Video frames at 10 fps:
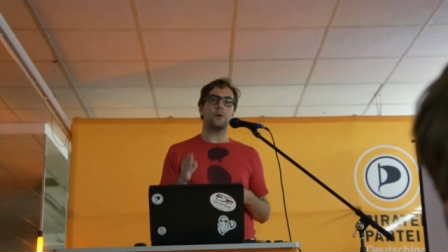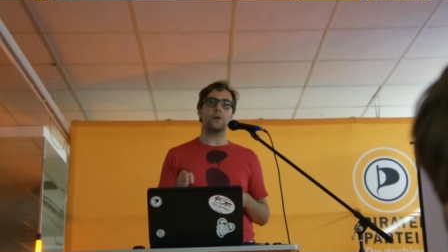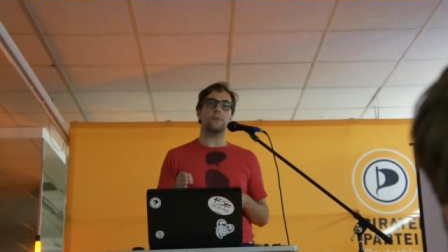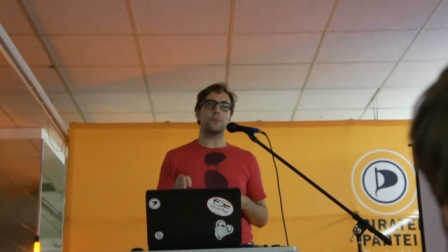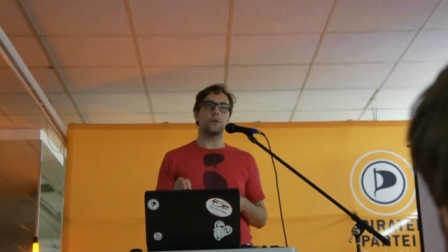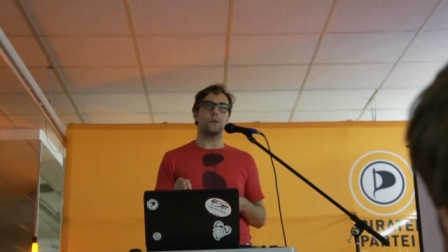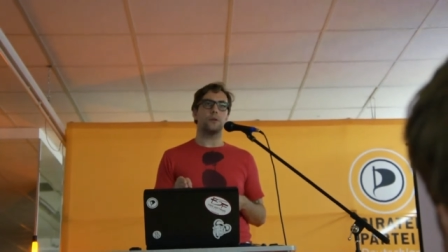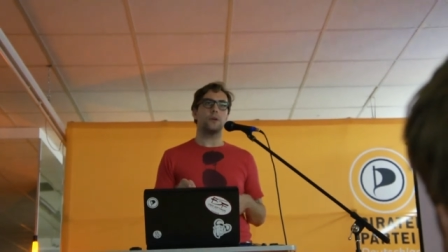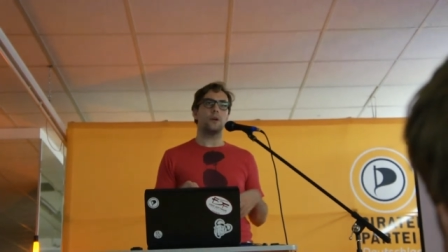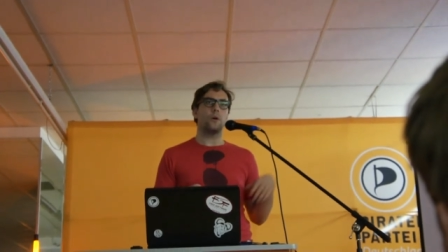
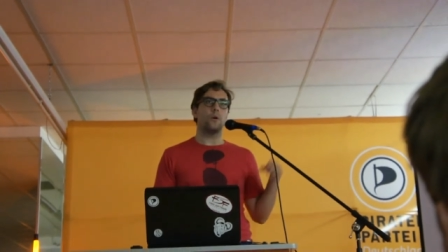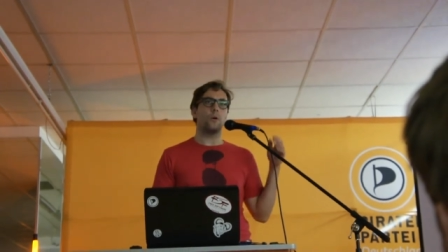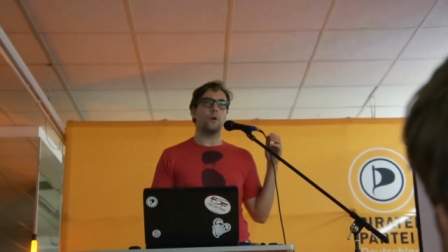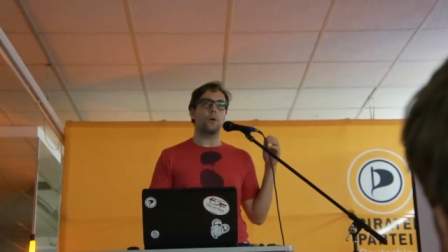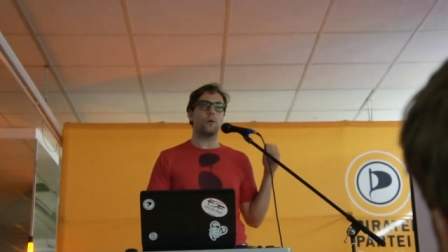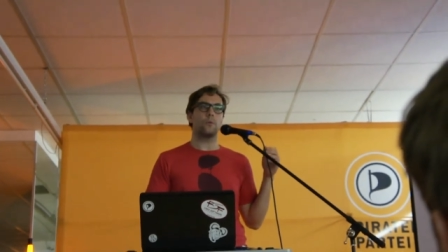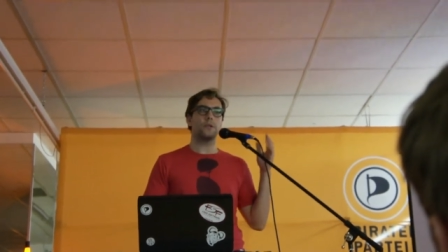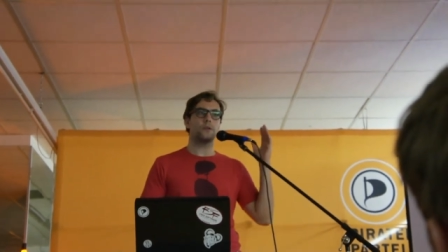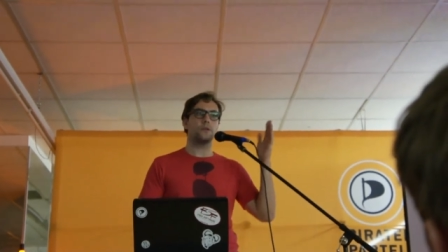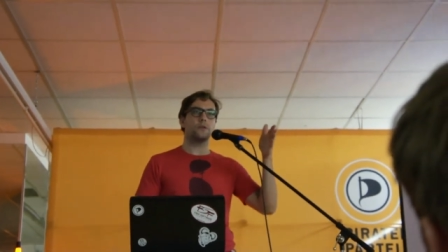computer, or
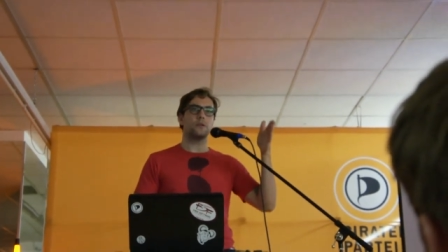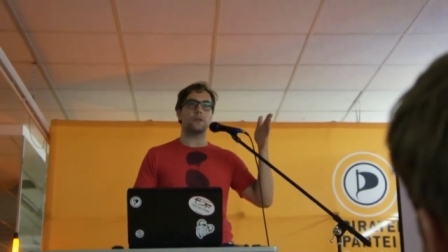Richard